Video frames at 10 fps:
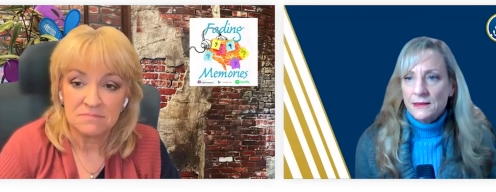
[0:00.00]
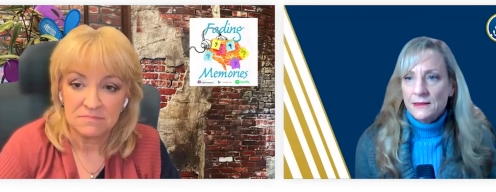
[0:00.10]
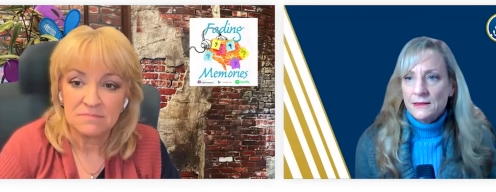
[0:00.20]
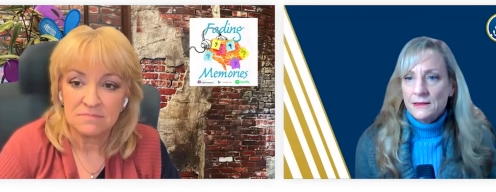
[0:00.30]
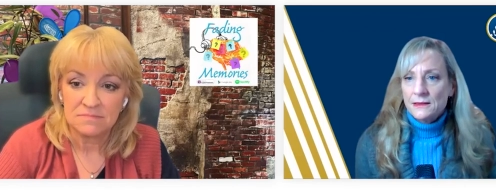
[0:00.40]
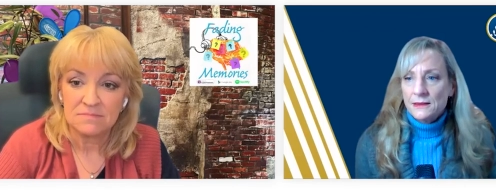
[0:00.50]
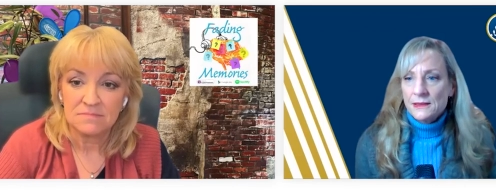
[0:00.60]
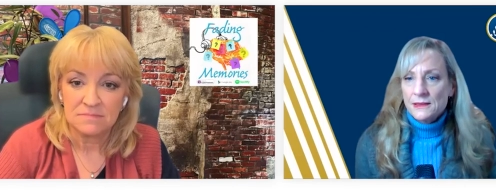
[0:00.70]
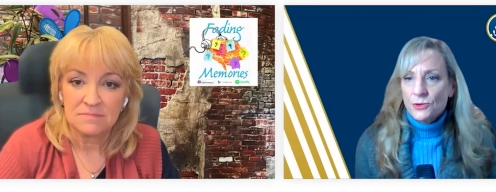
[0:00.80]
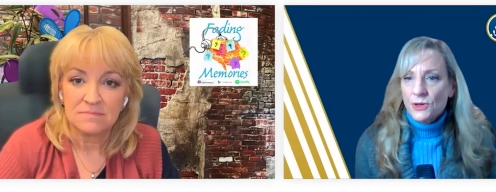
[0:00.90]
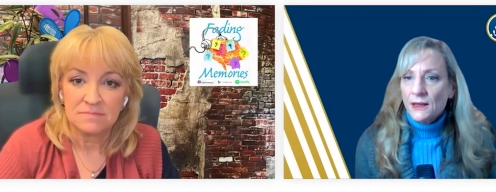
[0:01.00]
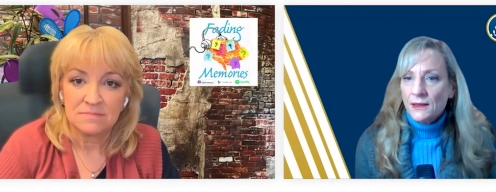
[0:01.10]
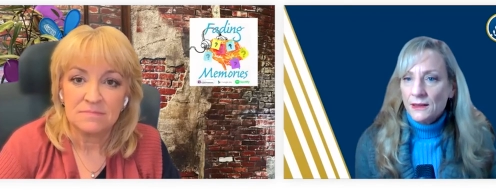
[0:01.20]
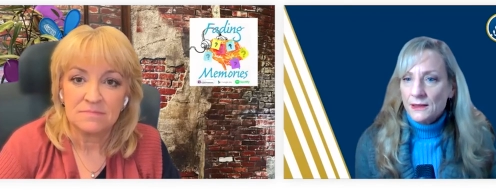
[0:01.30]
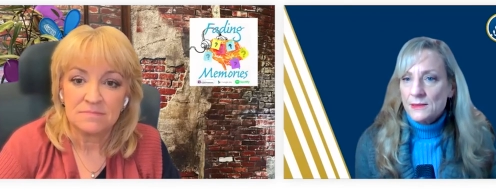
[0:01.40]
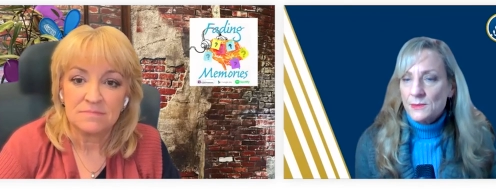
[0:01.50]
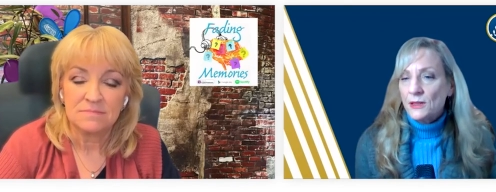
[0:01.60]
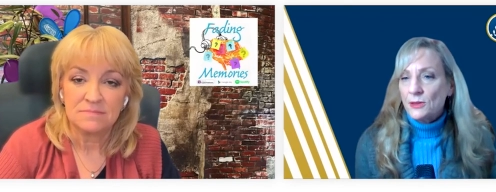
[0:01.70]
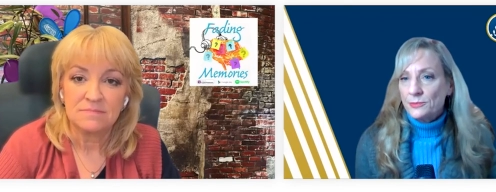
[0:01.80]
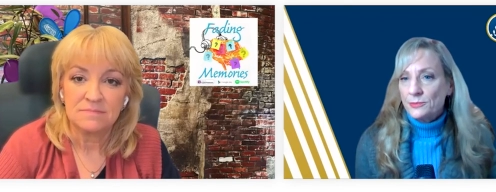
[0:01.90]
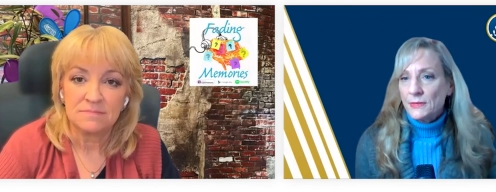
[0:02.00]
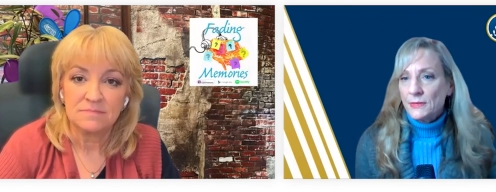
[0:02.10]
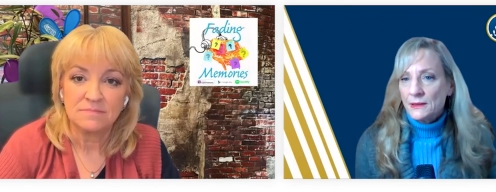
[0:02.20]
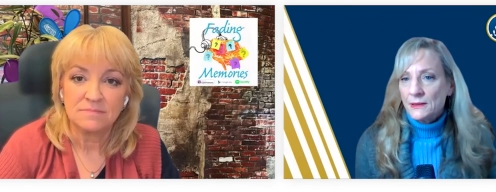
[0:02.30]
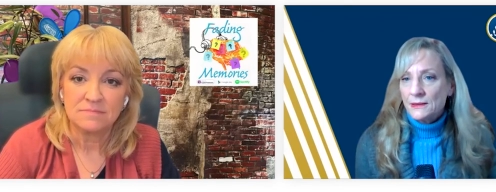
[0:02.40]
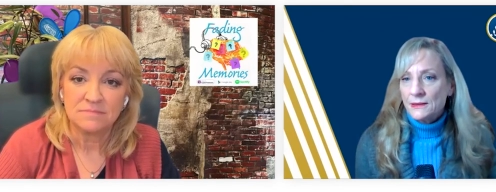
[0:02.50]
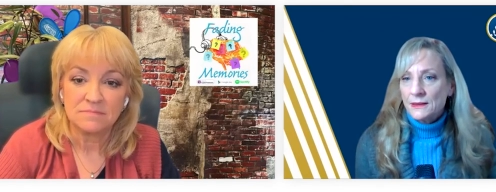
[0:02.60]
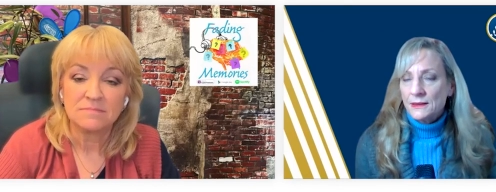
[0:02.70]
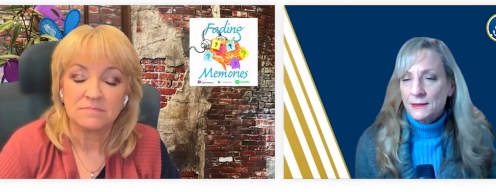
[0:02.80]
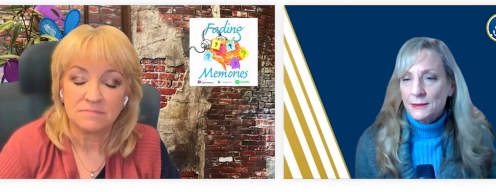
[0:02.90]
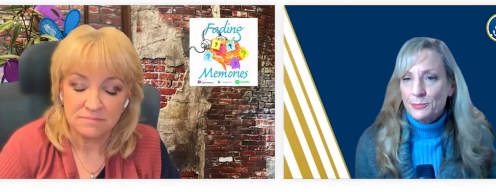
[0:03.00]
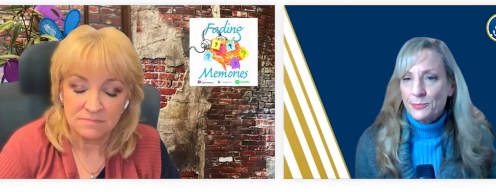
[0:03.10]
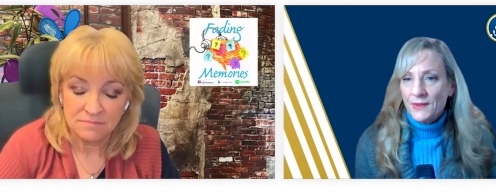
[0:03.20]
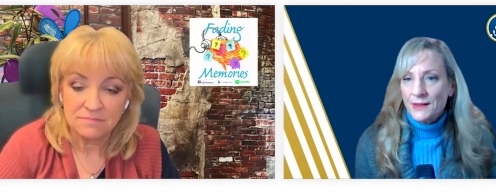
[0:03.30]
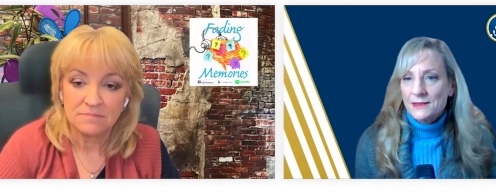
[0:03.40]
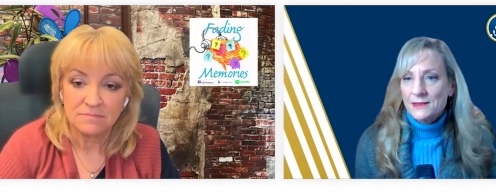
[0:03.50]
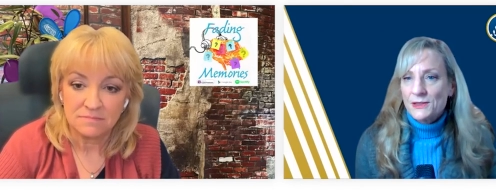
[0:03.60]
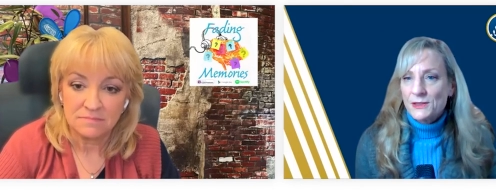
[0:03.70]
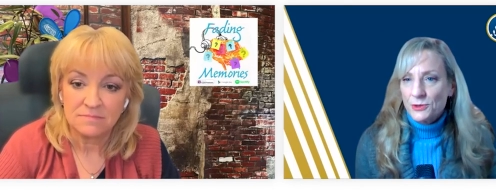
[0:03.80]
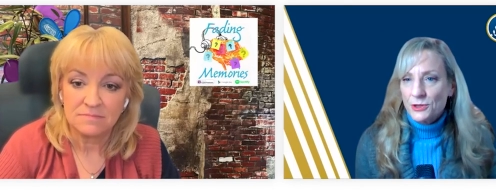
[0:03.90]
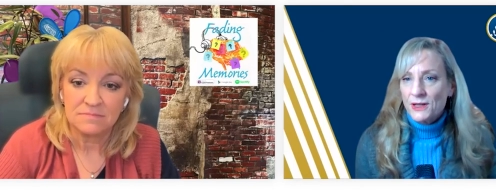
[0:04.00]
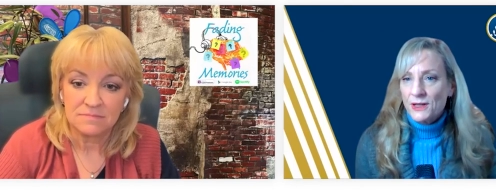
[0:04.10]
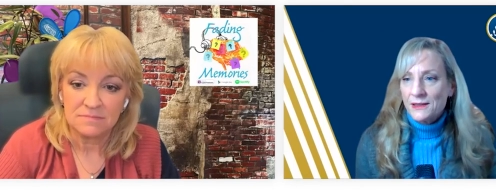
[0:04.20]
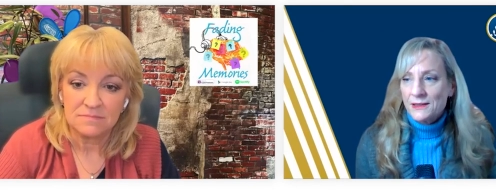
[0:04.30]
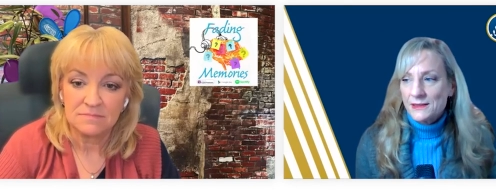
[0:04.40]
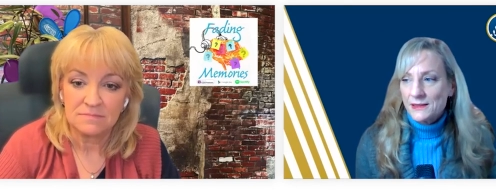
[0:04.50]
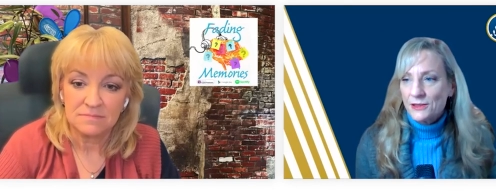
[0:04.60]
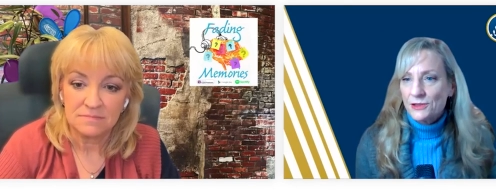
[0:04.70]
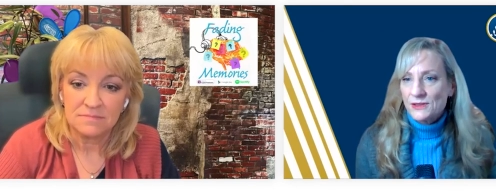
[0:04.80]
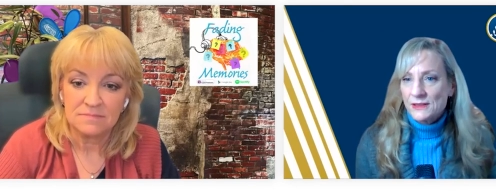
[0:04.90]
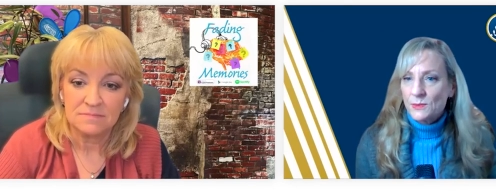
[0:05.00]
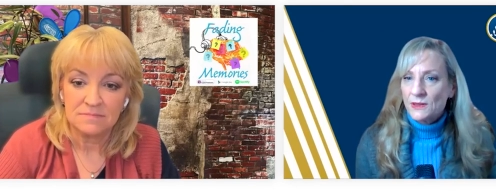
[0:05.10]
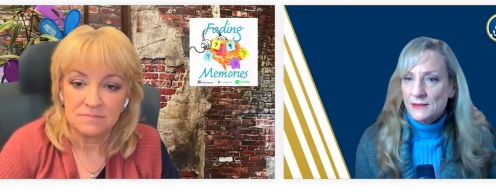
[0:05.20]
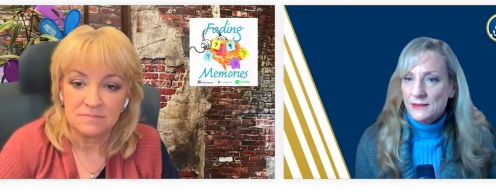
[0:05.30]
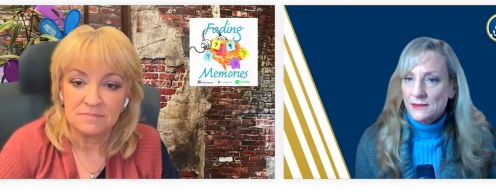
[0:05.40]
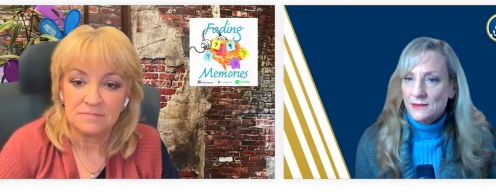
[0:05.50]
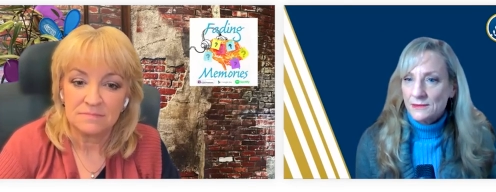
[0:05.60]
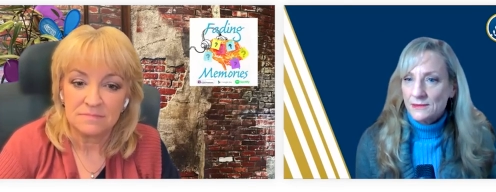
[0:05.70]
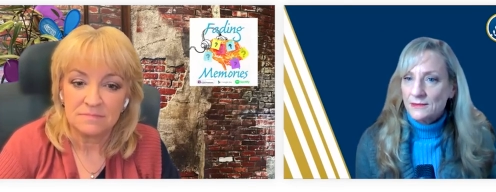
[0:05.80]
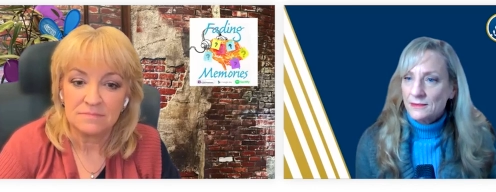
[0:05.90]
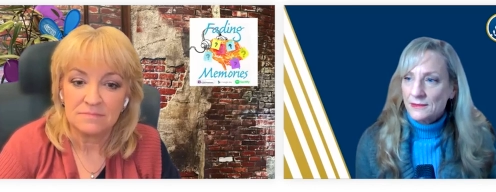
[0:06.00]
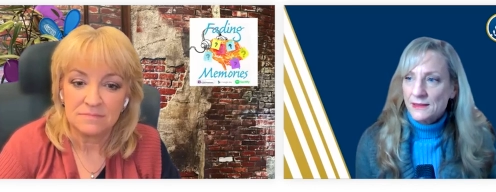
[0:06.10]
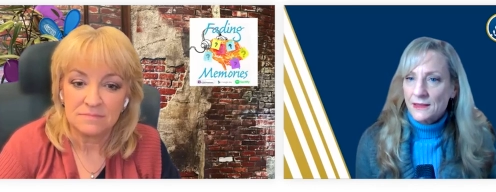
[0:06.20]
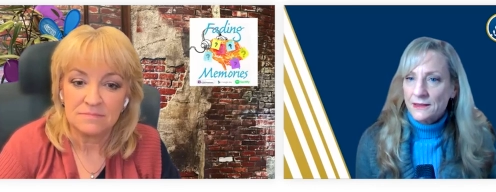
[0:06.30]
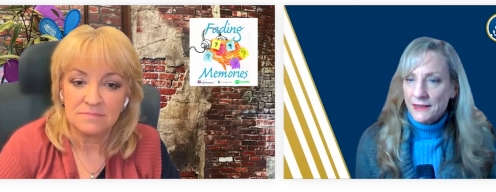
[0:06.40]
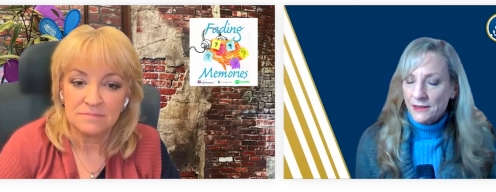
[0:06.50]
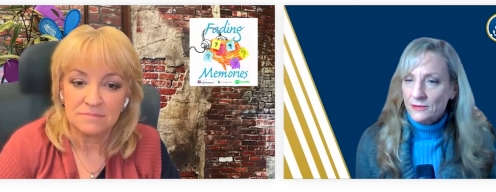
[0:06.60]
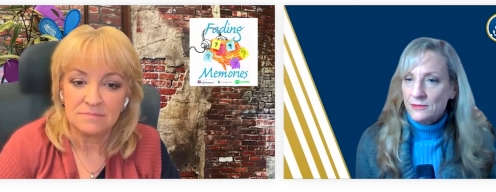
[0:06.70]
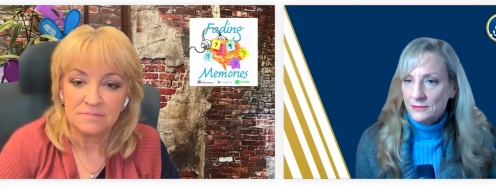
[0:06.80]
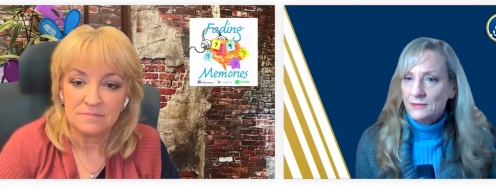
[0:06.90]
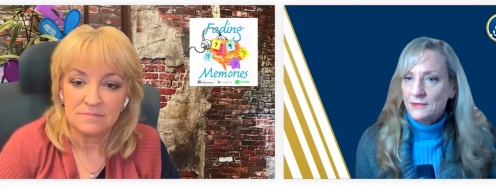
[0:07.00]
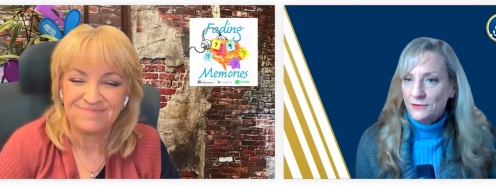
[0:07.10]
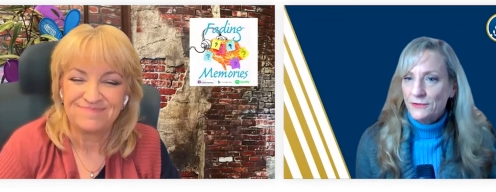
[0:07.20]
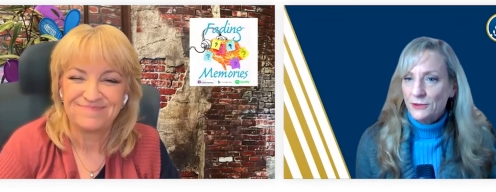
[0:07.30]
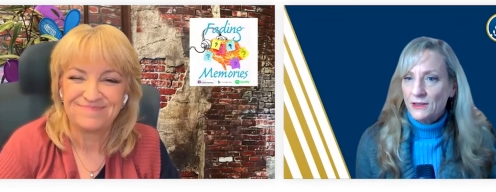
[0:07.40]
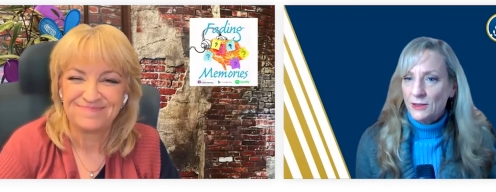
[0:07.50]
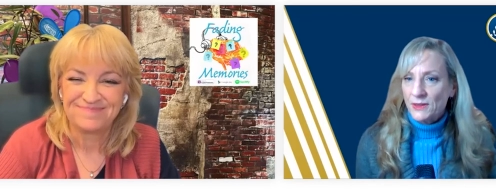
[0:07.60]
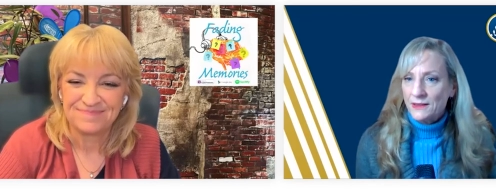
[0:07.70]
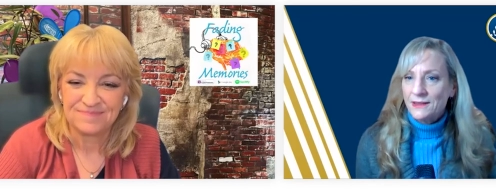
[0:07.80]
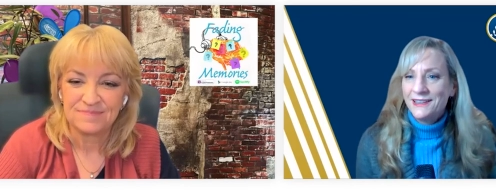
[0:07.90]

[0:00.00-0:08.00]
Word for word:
Speaker 1: and it's okay to get some help. And um, it's also okay to tell your siblings to settle down for a little bit,